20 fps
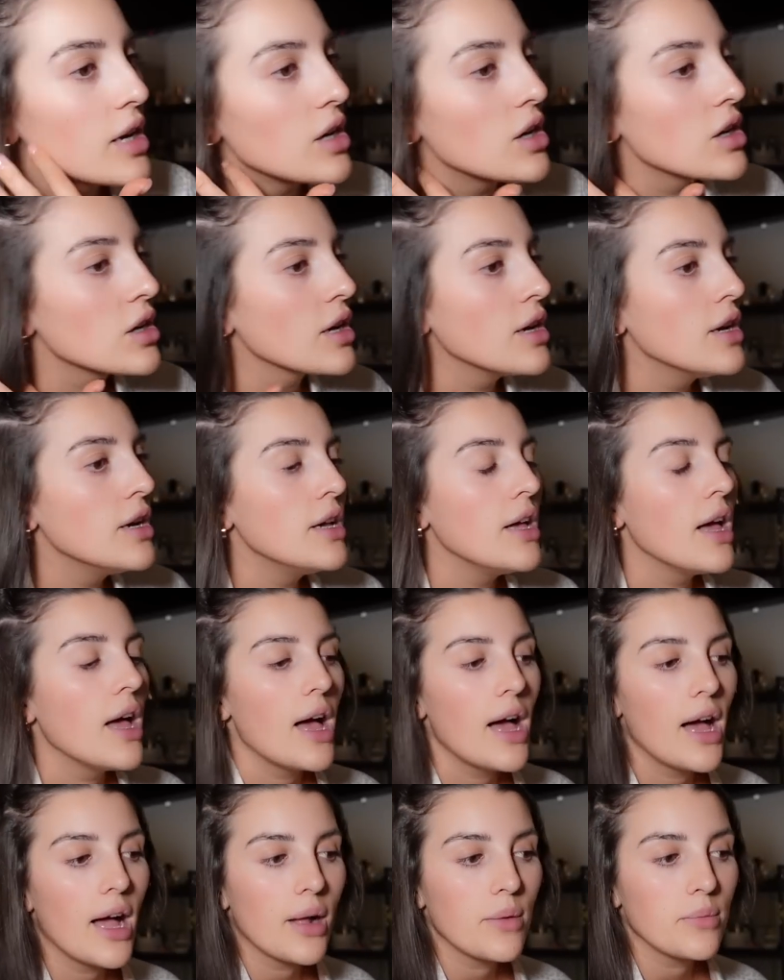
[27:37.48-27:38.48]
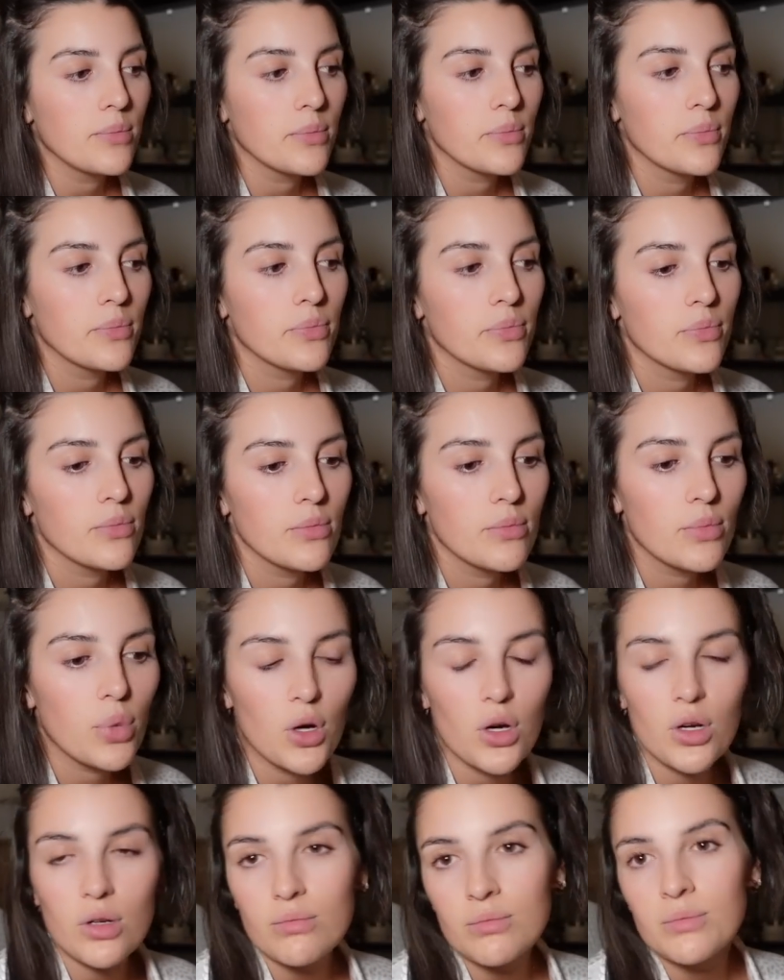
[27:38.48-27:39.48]
look.
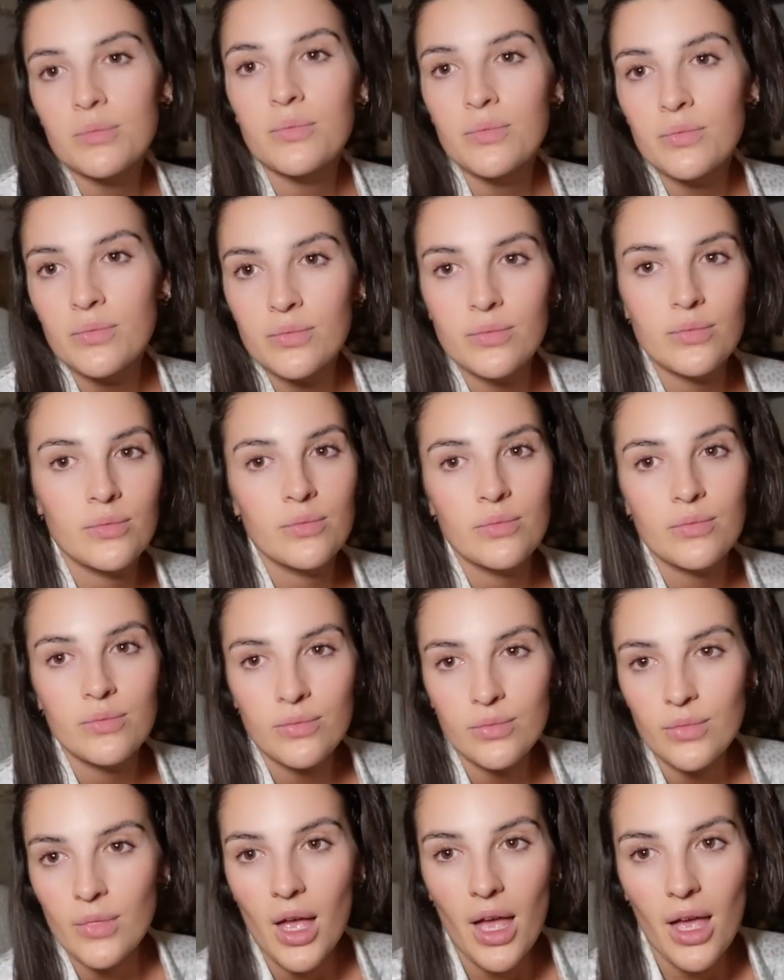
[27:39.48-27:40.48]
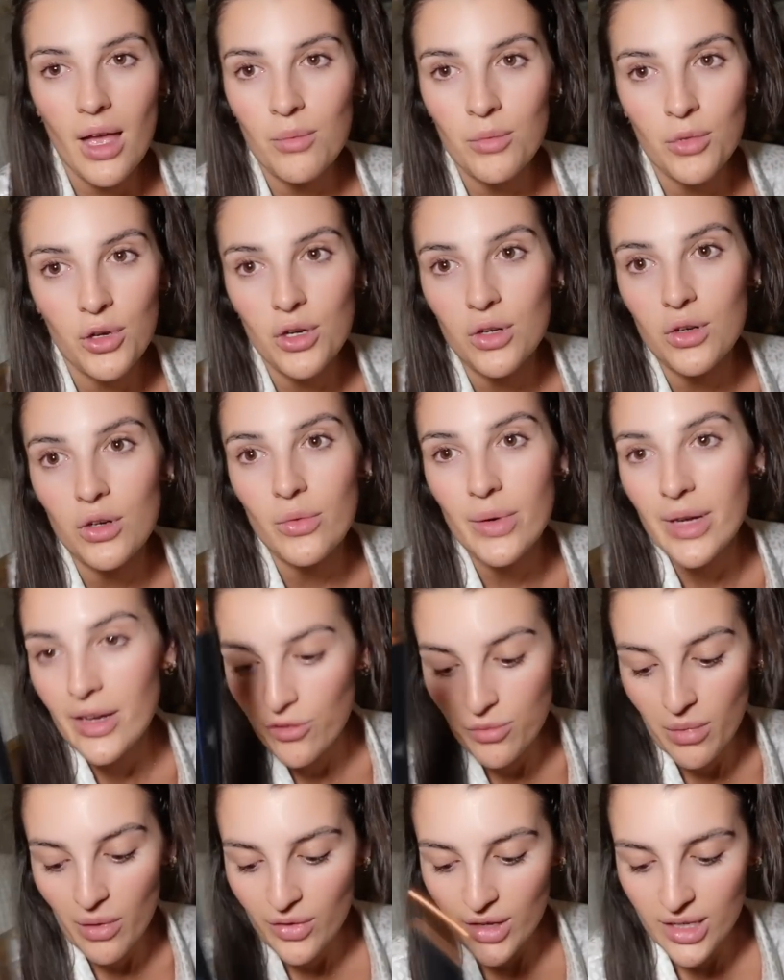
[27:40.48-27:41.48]
But I'm gonna go away
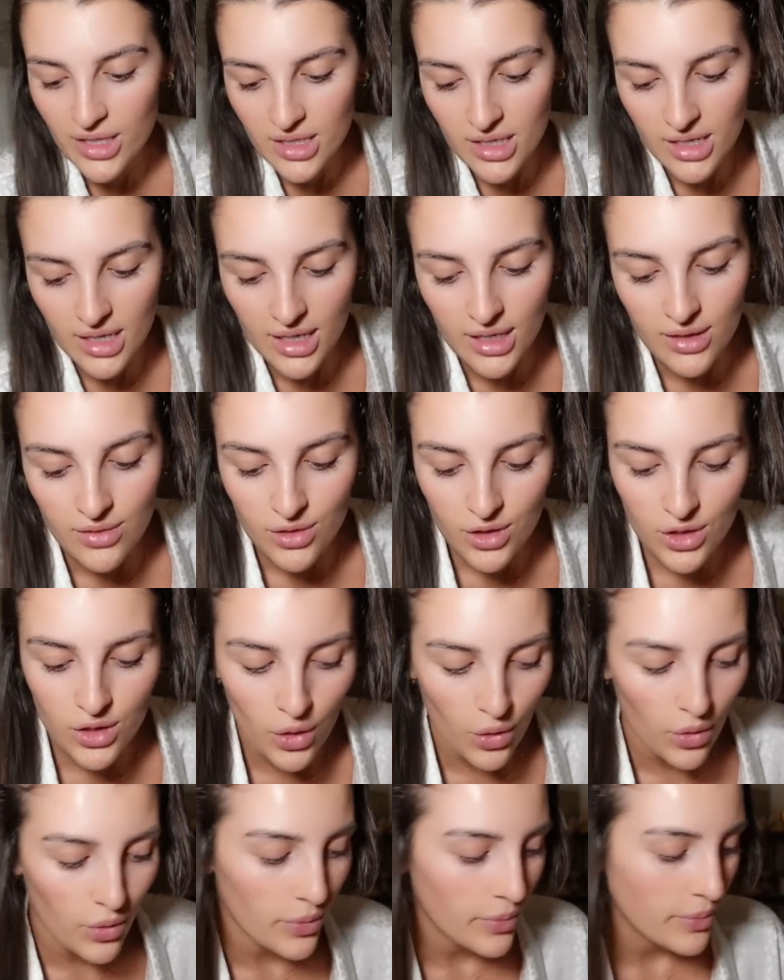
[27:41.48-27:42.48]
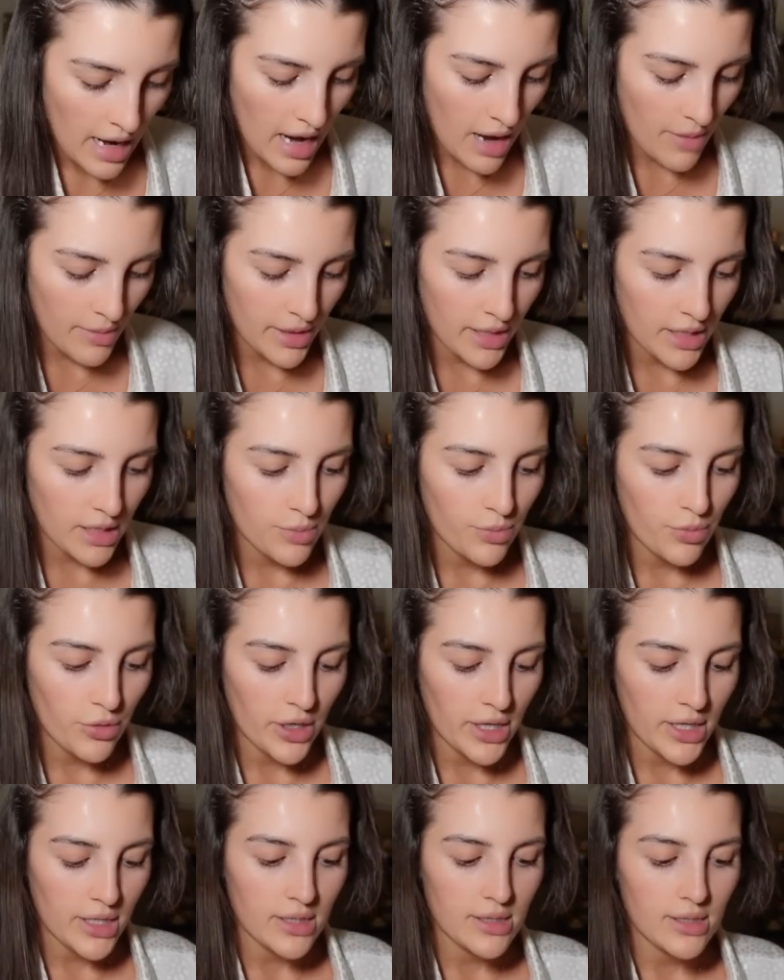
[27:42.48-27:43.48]
from my face today. So I mean, it's
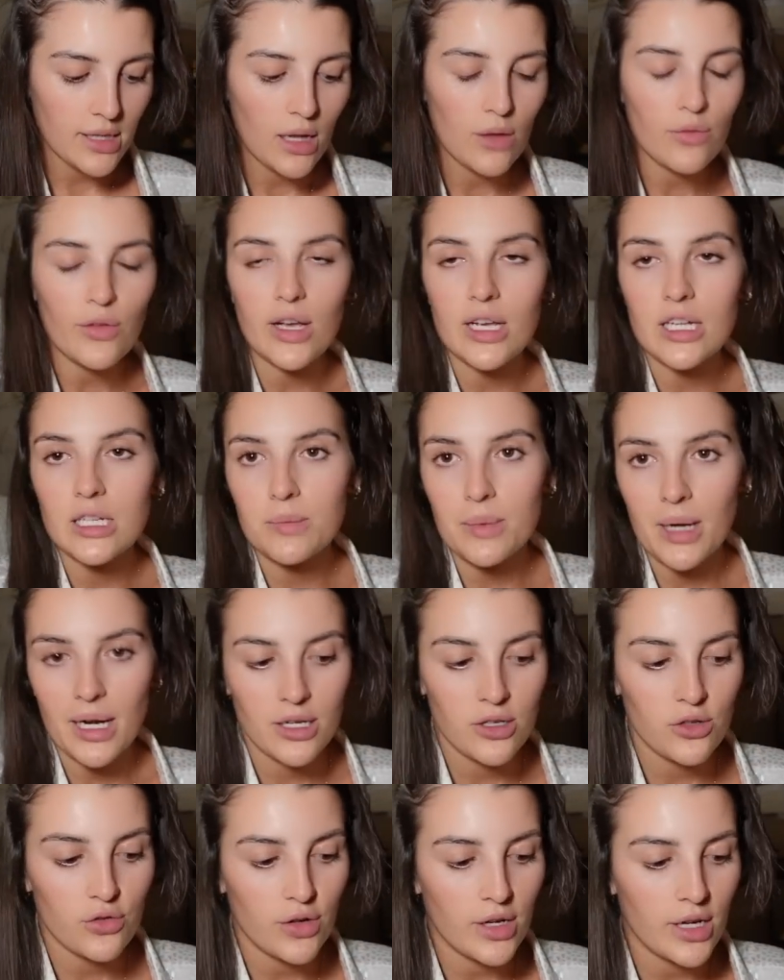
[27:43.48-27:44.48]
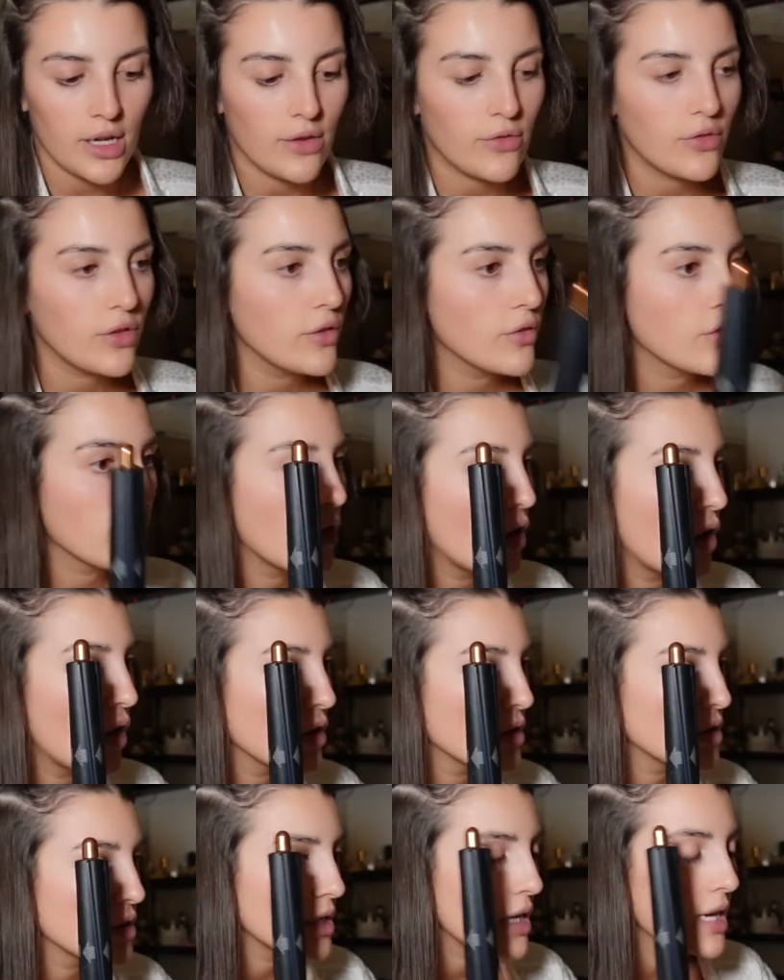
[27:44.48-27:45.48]
pretty self-explanatory. If you've
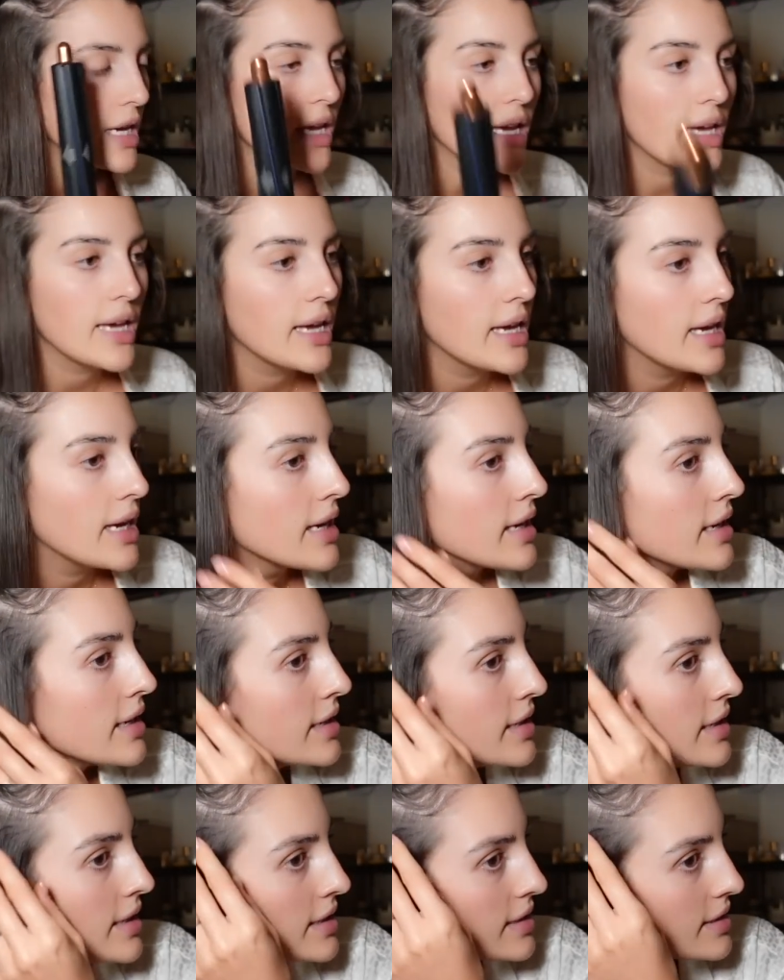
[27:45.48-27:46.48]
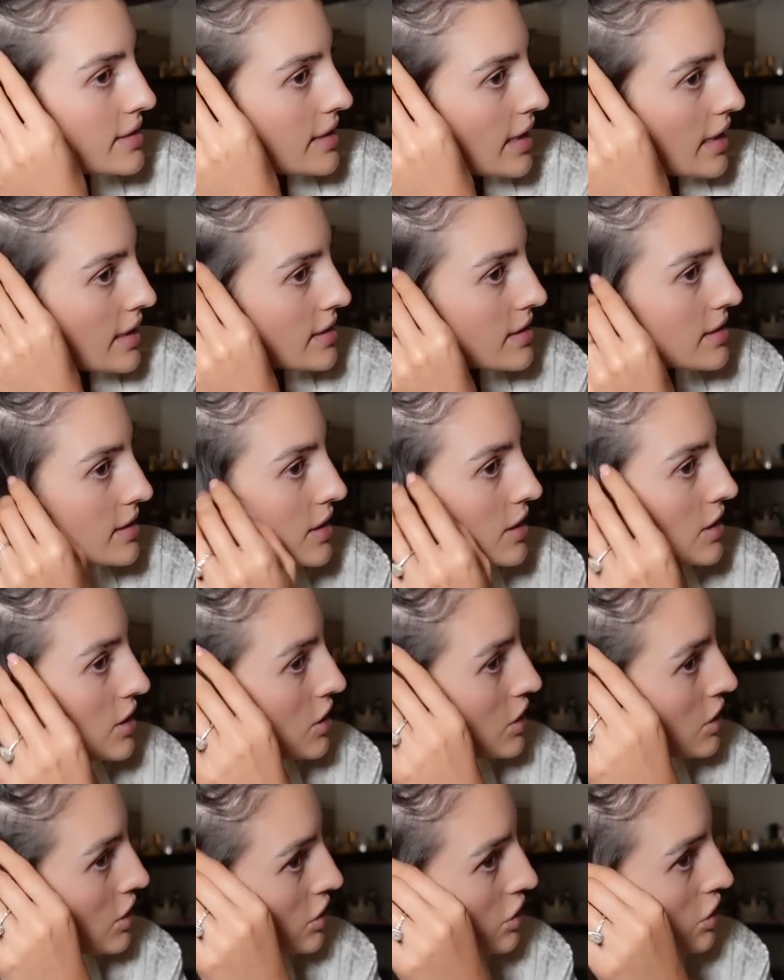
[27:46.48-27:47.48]
got a Dyson,
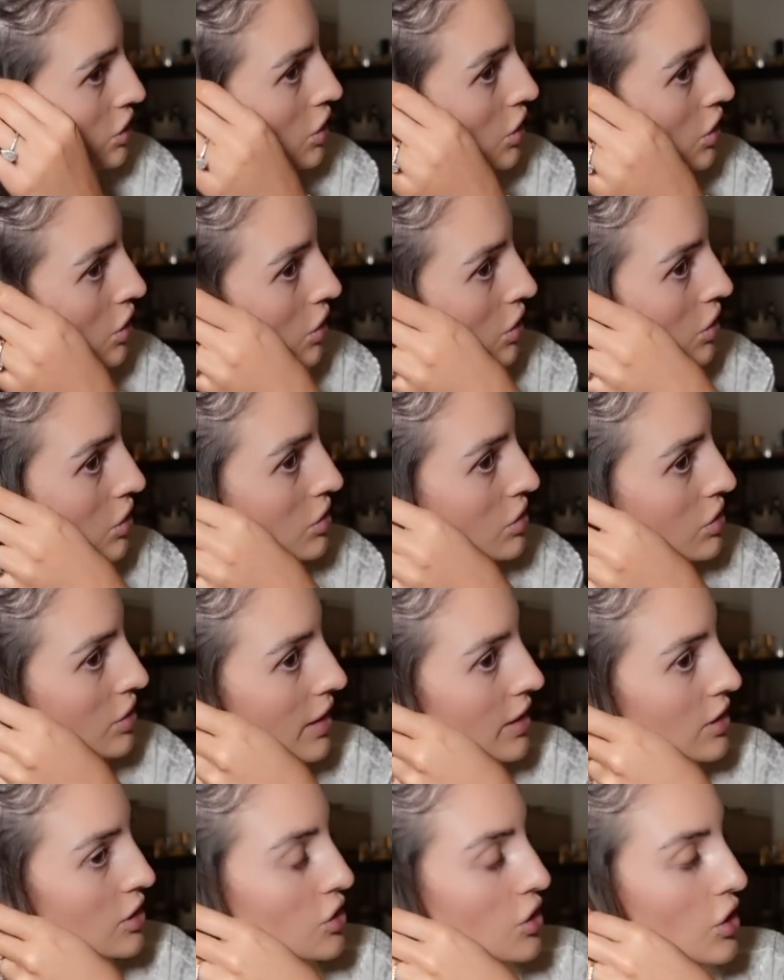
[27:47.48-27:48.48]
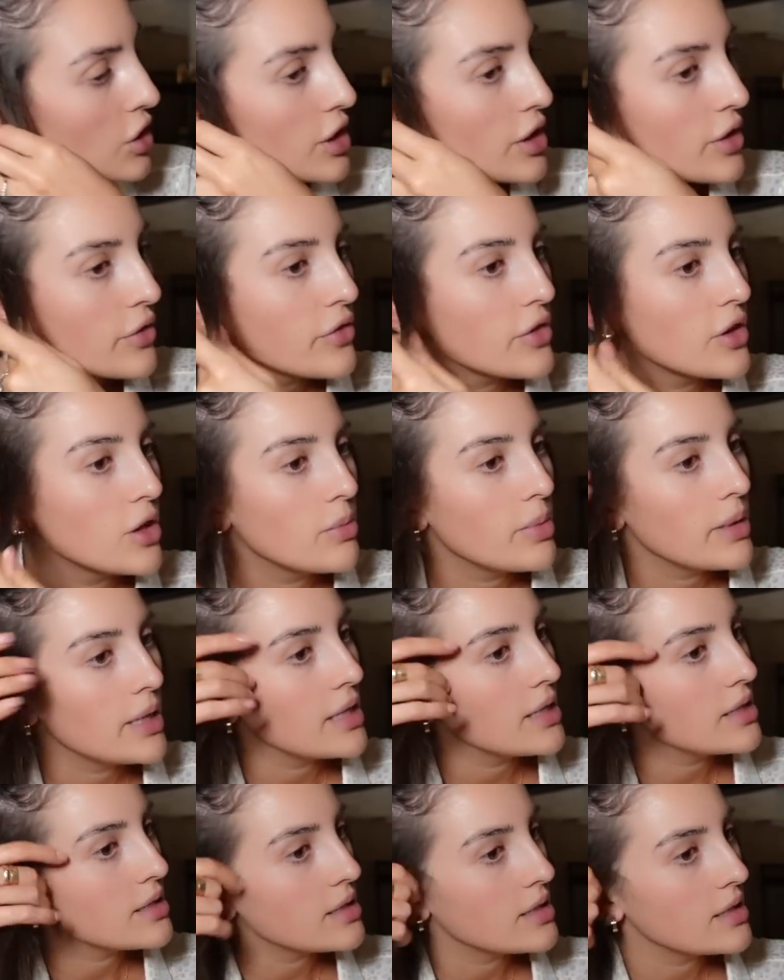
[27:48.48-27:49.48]
you'll know. So I'll show you a few
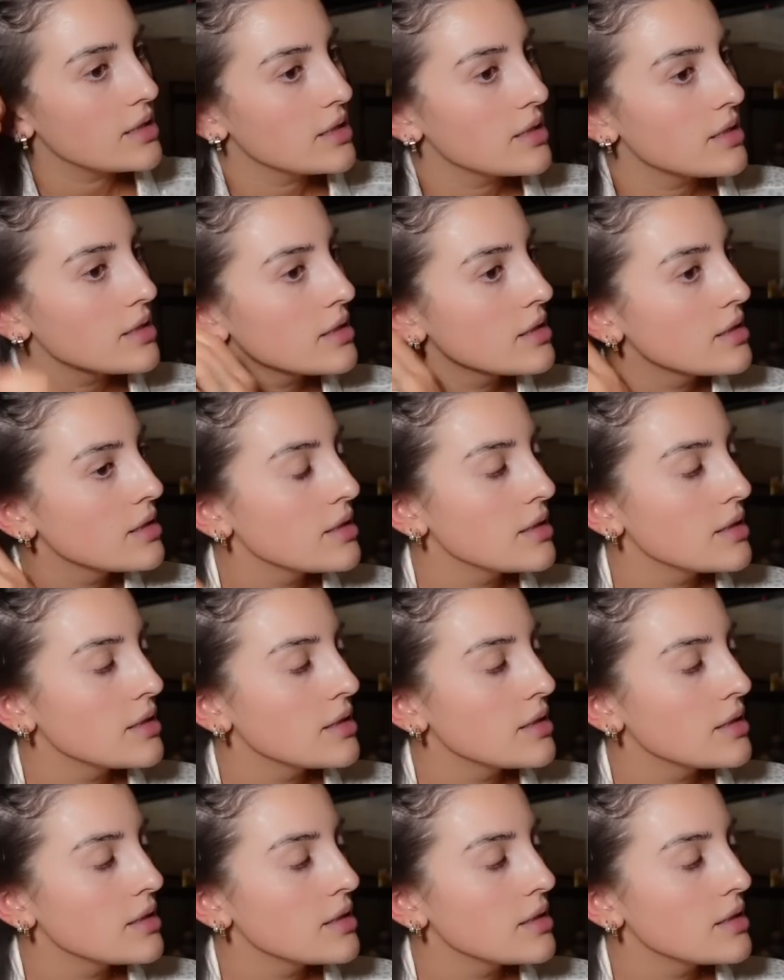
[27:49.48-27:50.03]
pieces